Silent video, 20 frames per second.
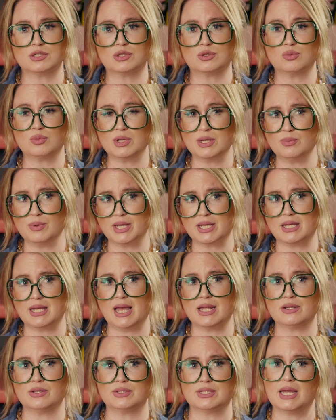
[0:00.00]
three wick
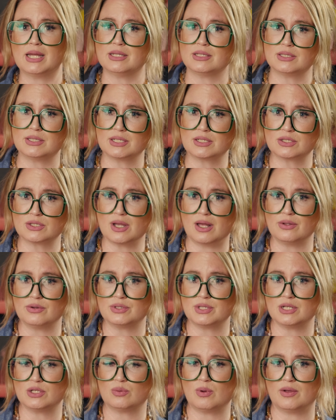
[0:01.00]
candles at
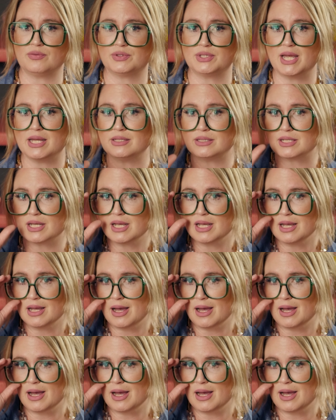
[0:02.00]
$6.12.